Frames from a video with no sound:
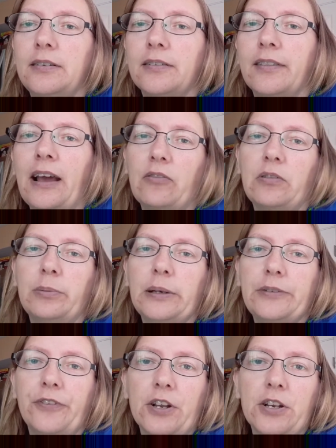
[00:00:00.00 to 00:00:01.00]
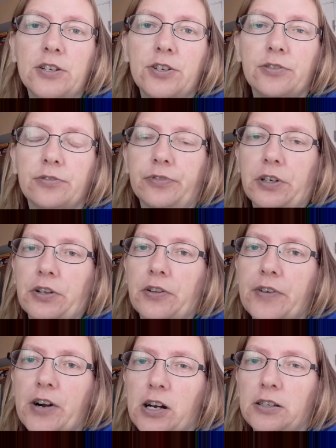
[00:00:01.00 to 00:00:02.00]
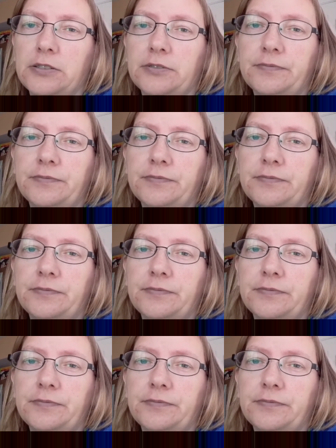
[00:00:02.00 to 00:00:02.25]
That would be fun to do for the fall,